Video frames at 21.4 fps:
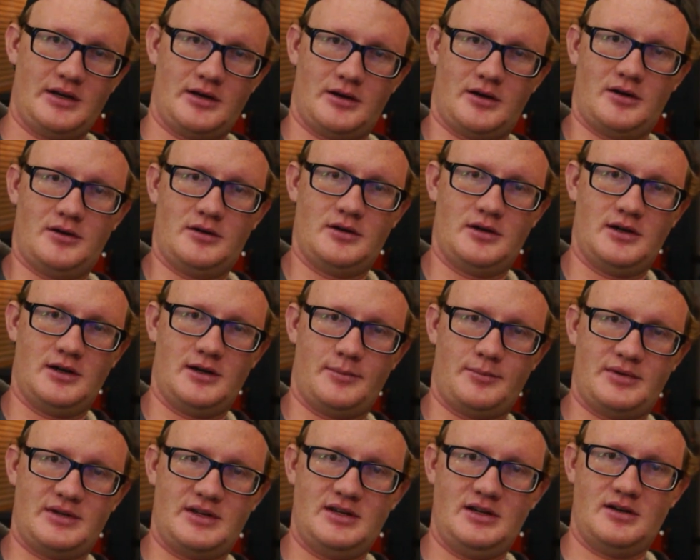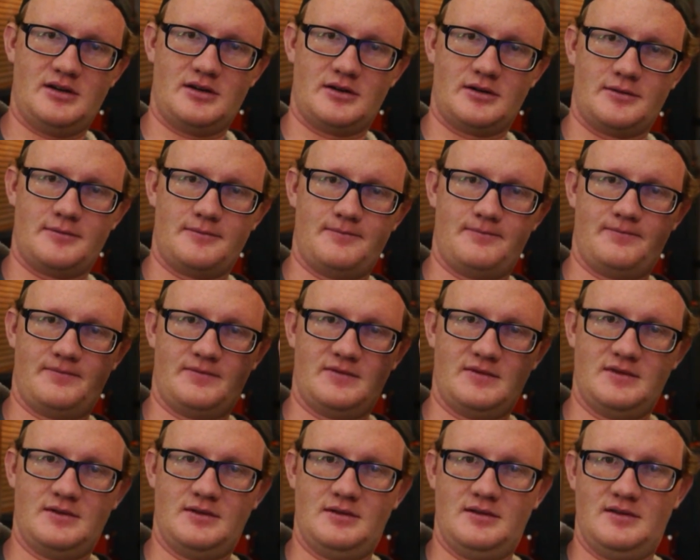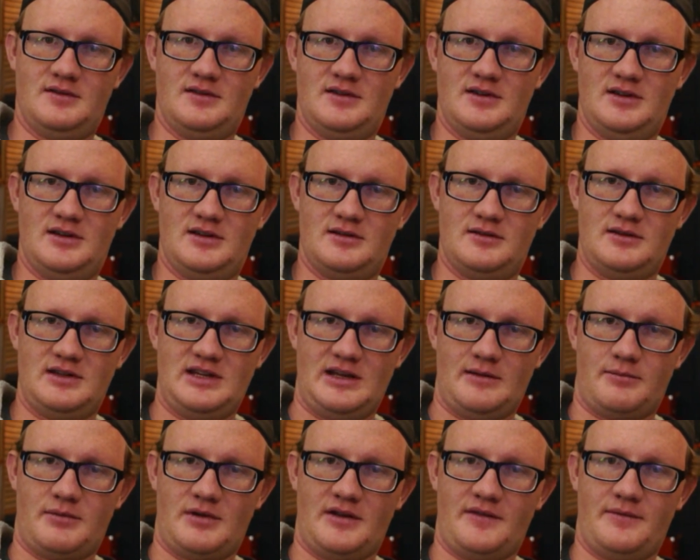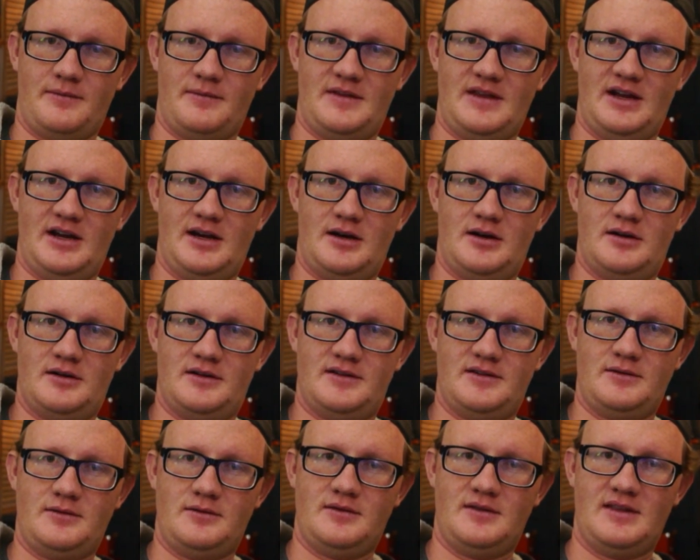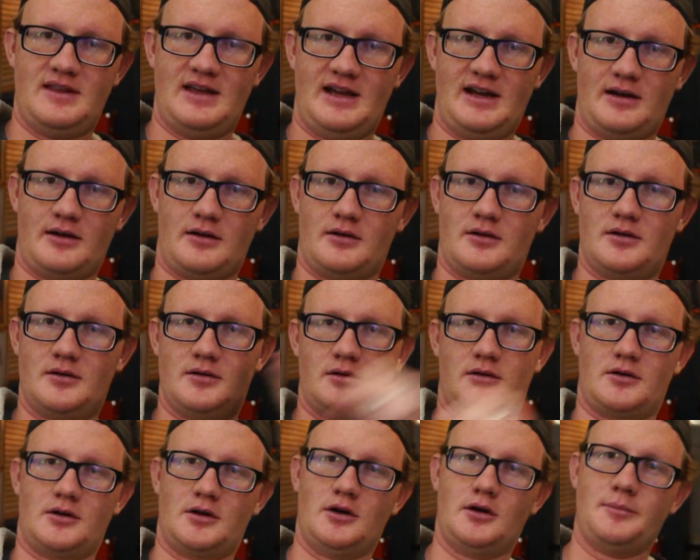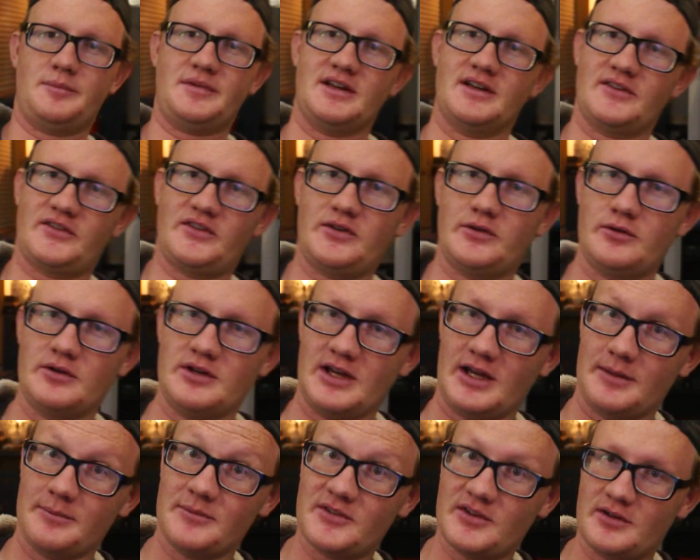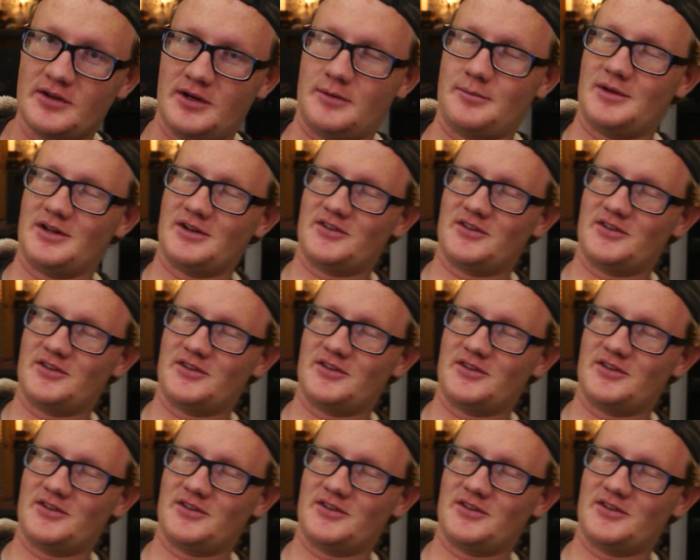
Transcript: are up here. Yeah, about there to there are all PS2 games on my